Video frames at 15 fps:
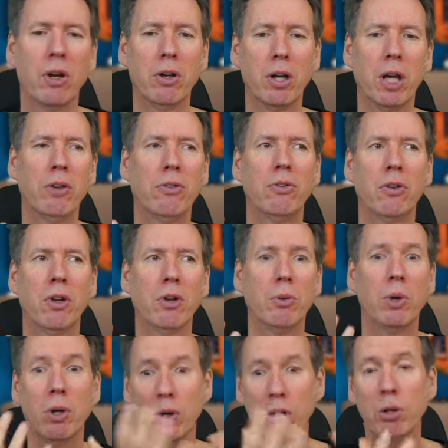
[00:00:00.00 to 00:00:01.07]
okay, so
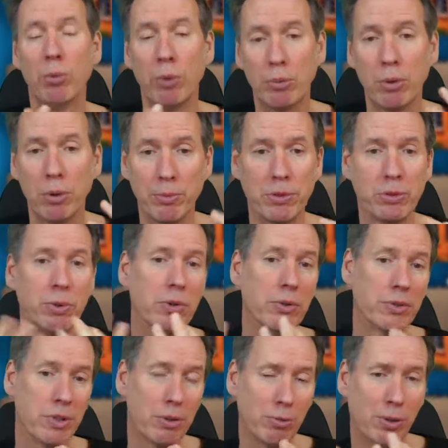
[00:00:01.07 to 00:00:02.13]
we've got hardware problems and we've got
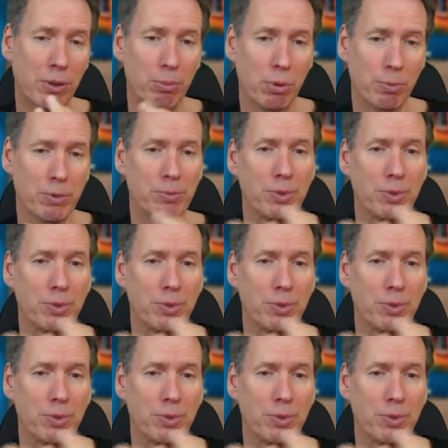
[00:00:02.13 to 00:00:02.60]
software problems,